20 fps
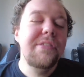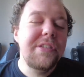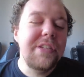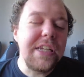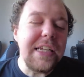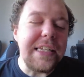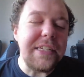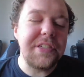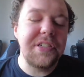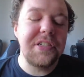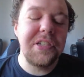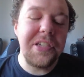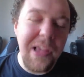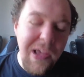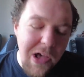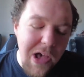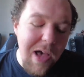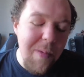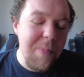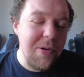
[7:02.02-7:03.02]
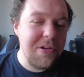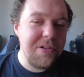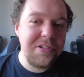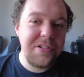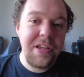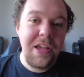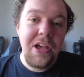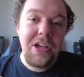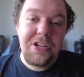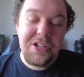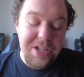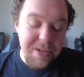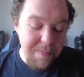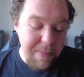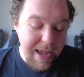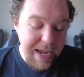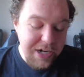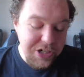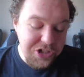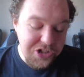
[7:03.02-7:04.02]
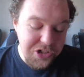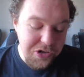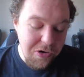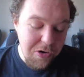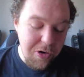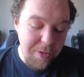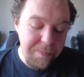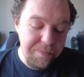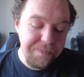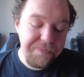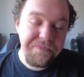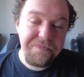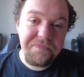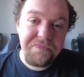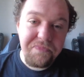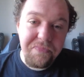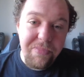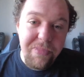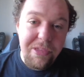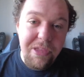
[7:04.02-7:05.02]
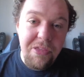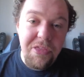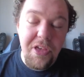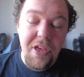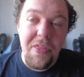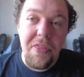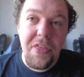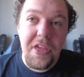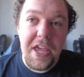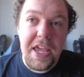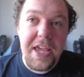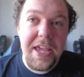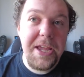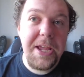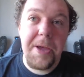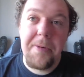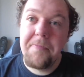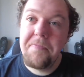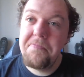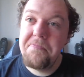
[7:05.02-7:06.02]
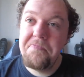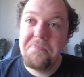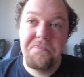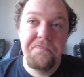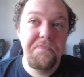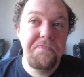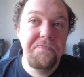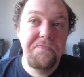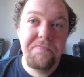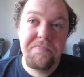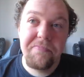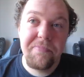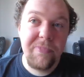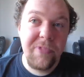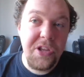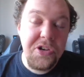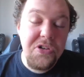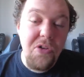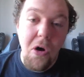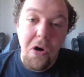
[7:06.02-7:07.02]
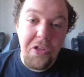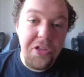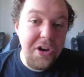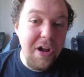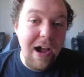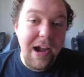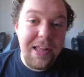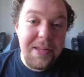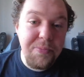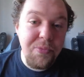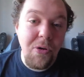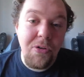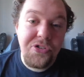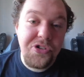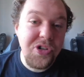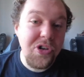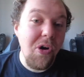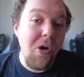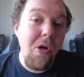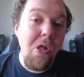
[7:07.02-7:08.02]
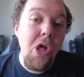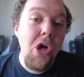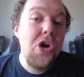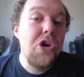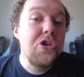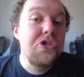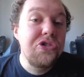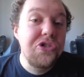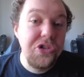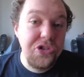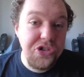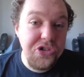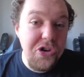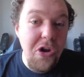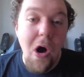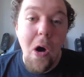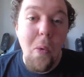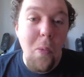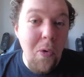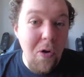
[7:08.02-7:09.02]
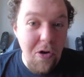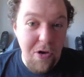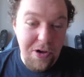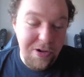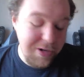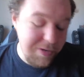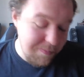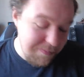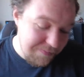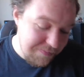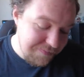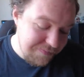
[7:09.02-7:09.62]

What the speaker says: to make sure that the Northern Ireland Protocol does not work.